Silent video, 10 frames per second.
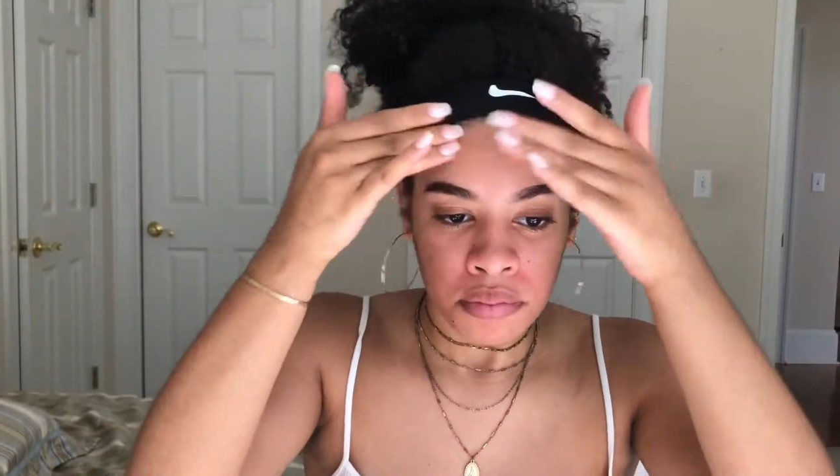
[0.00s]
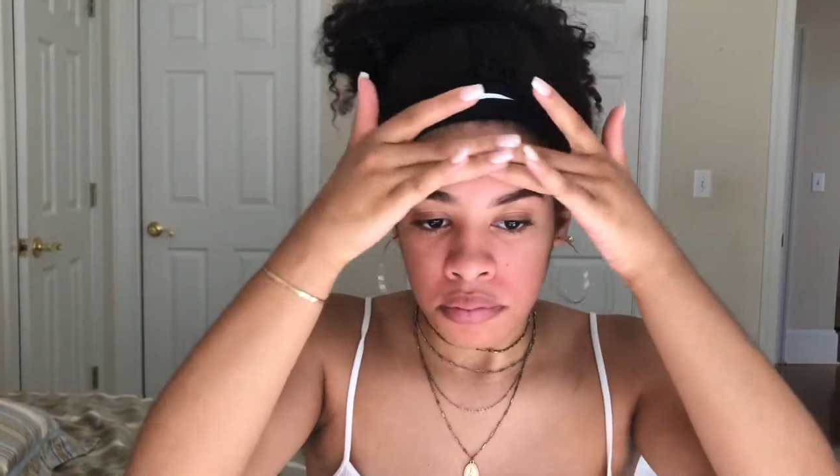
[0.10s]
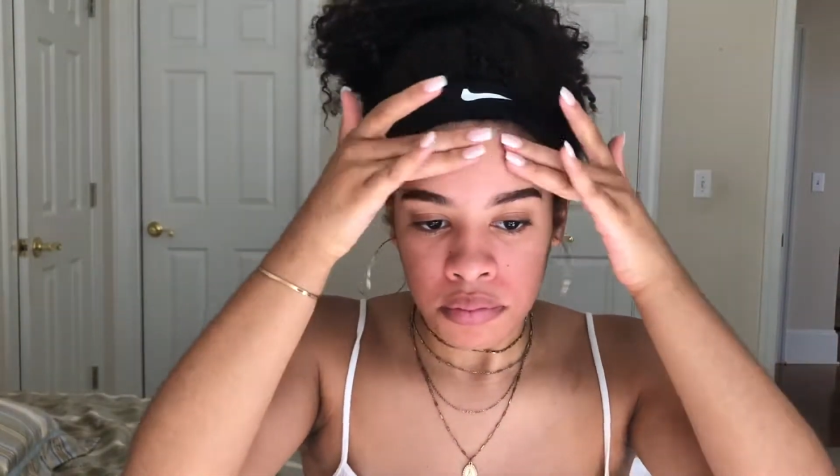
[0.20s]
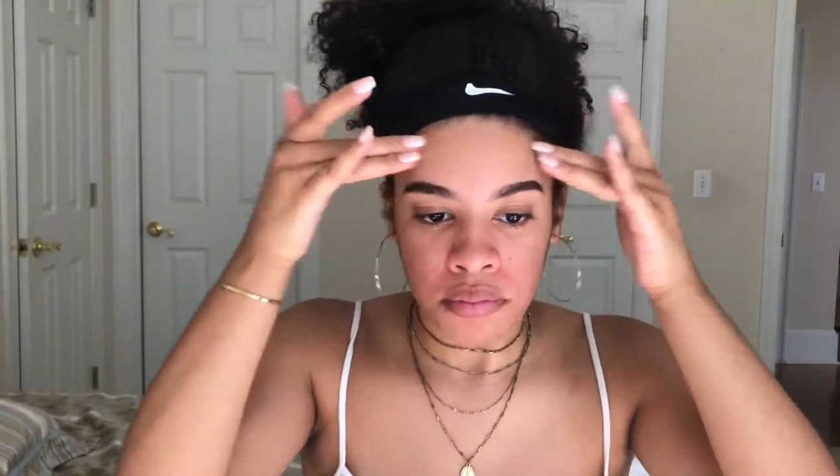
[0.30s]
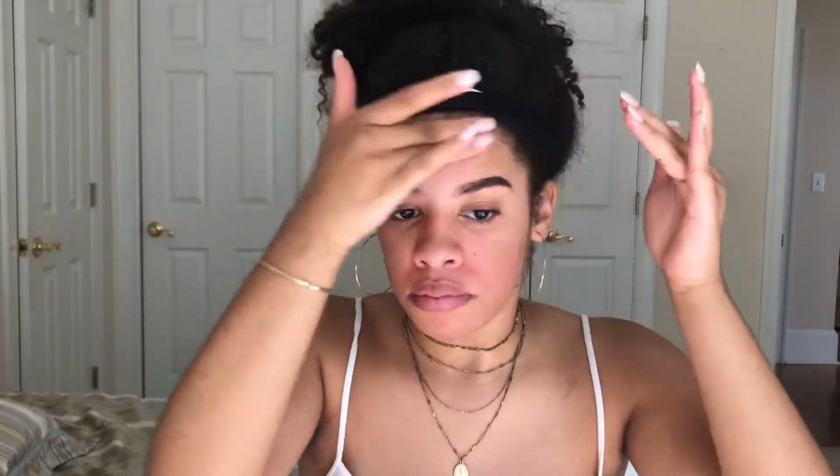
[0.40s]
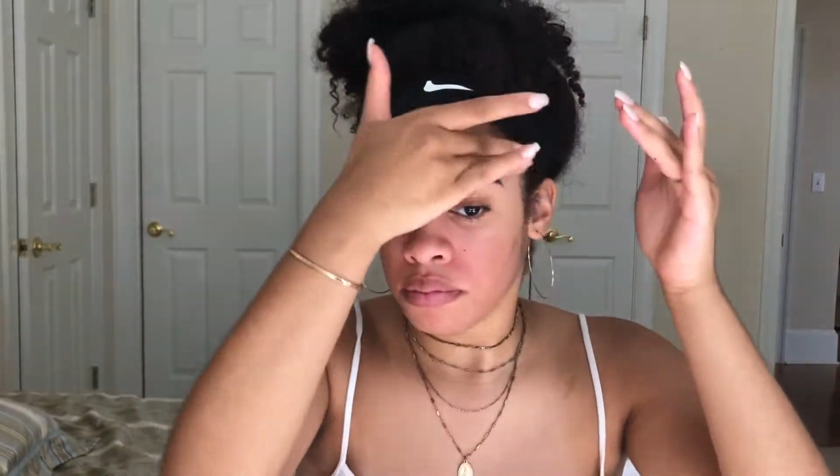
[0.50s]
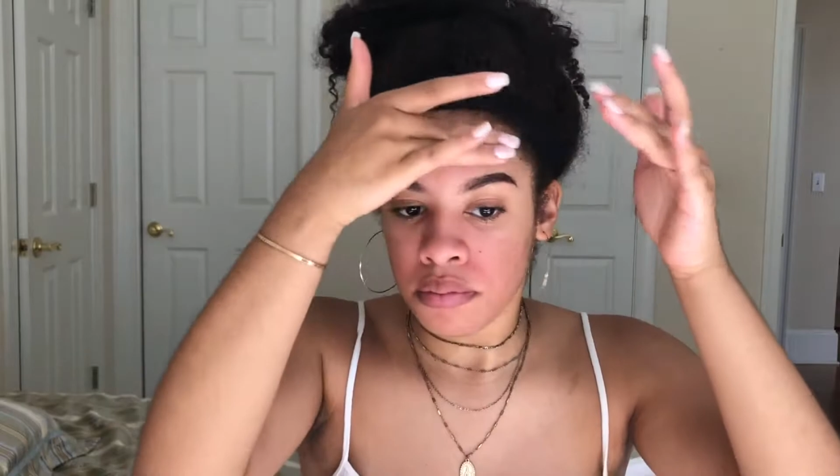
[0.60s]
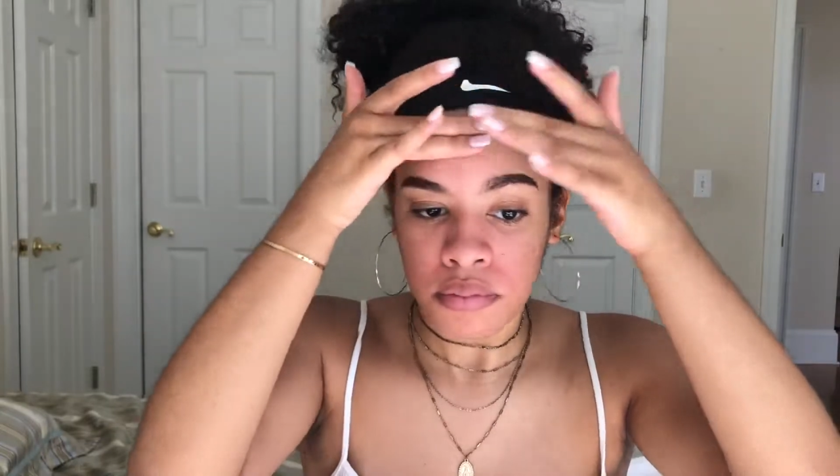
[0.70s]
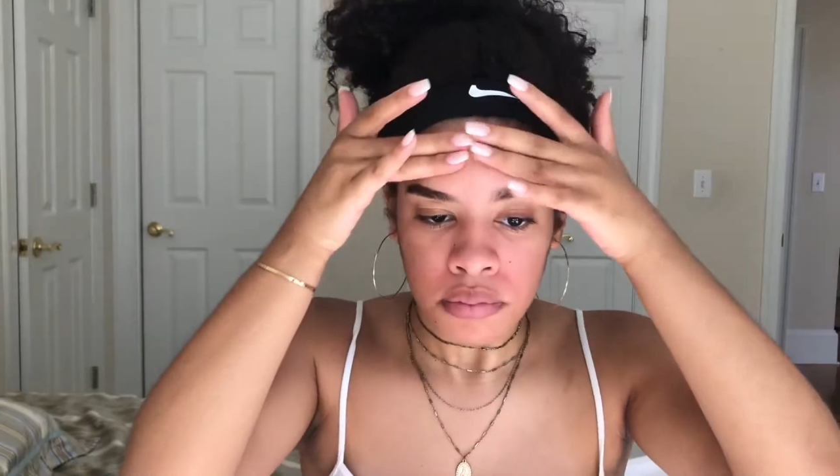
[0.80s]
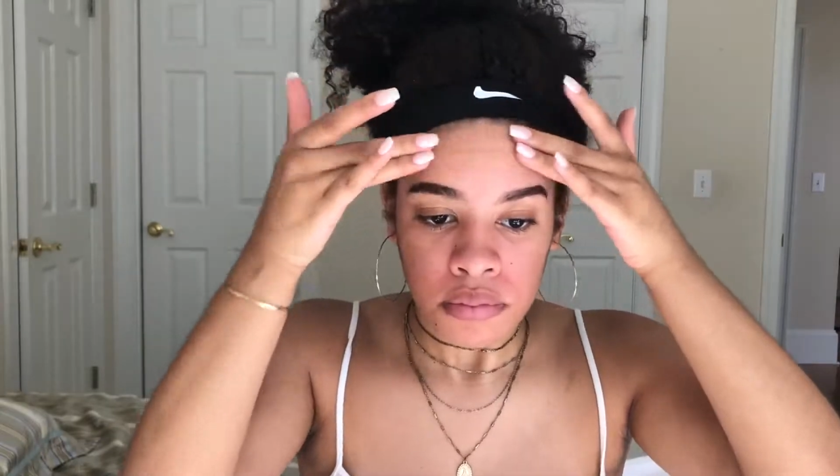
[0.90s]
gives it a lot of
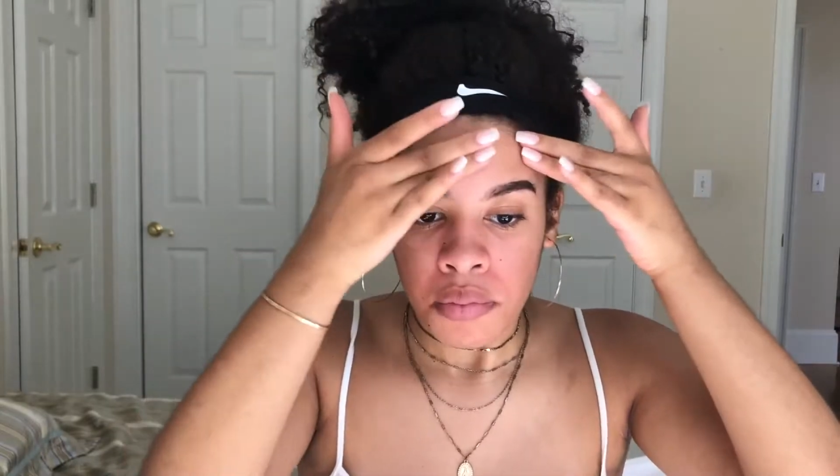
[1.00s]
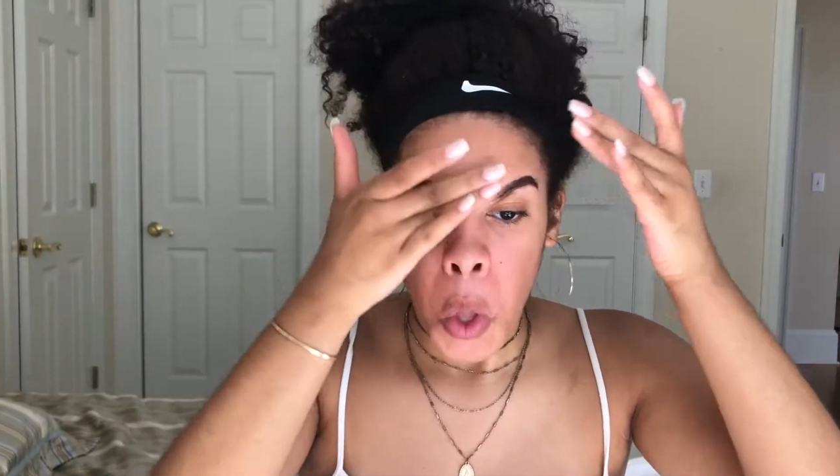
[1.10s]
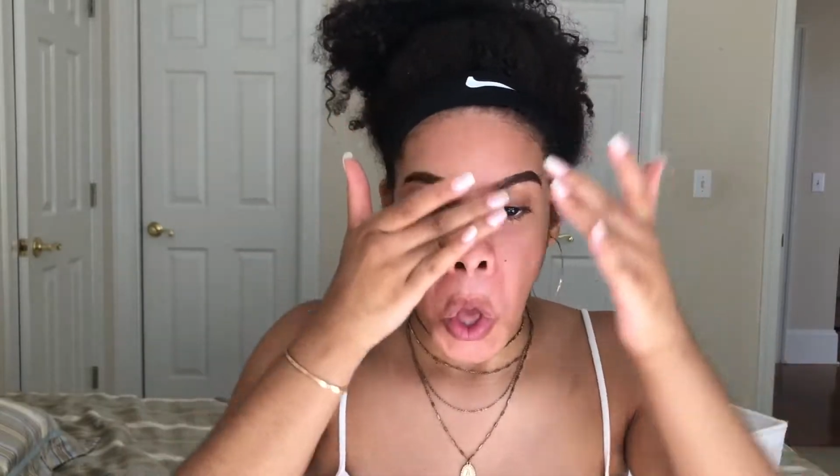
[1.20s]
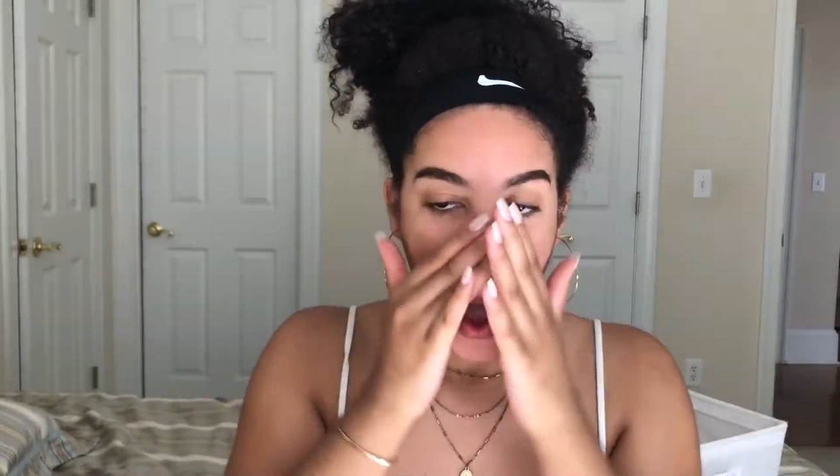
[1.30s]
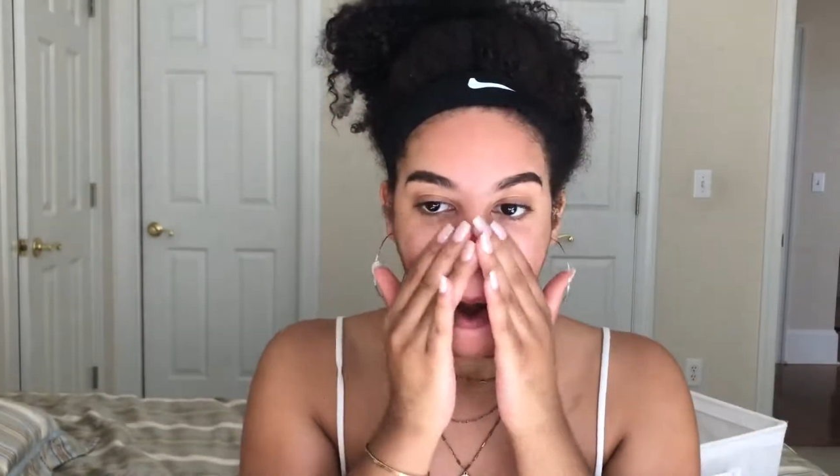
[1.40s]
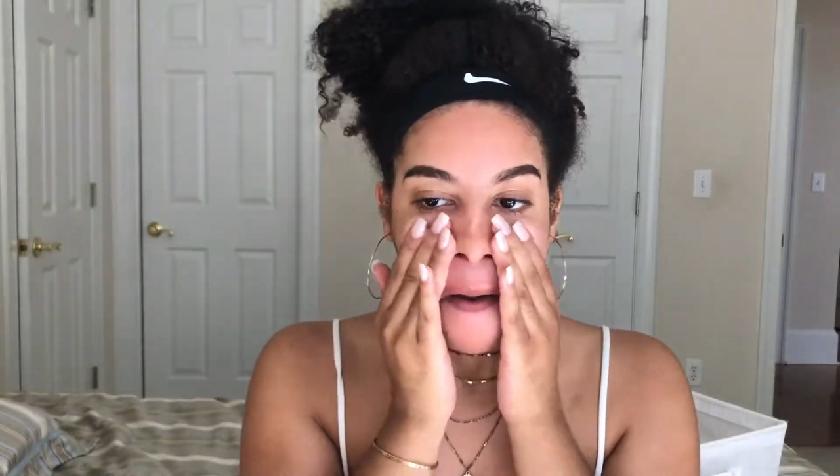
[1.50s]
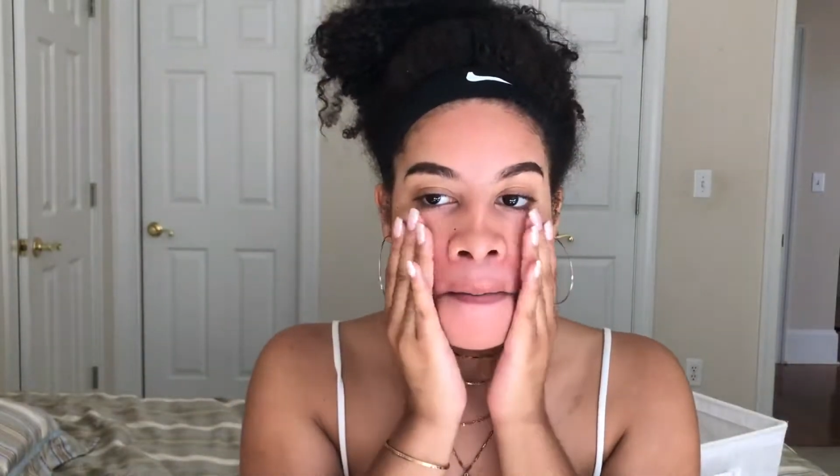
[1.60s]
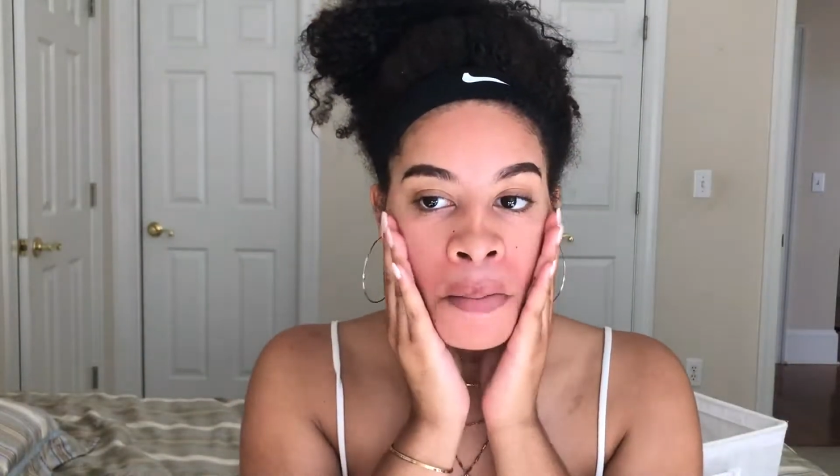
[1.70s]
hydration.